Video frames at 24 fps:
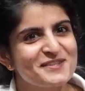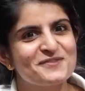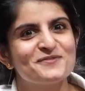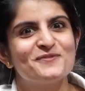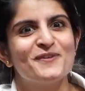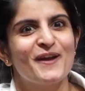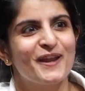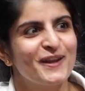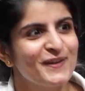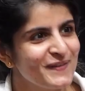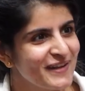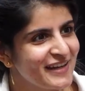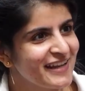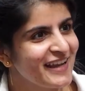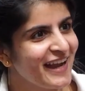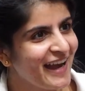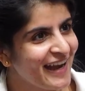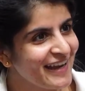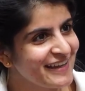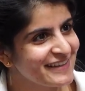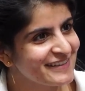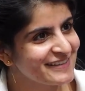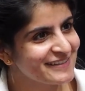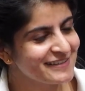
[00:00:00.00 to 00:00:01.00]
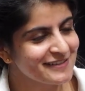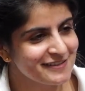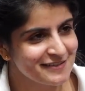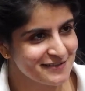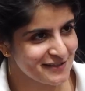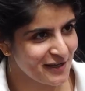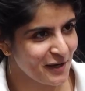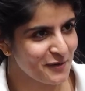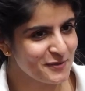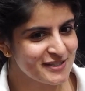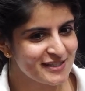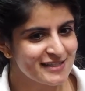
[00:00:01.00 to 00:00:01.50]
very, very high returns.
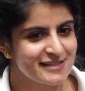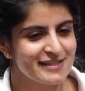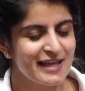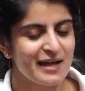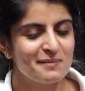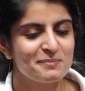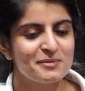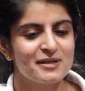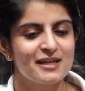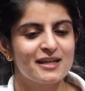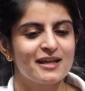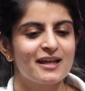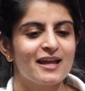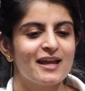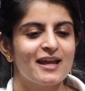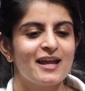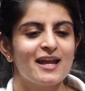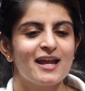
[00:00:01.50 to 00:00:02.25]
How is this happening?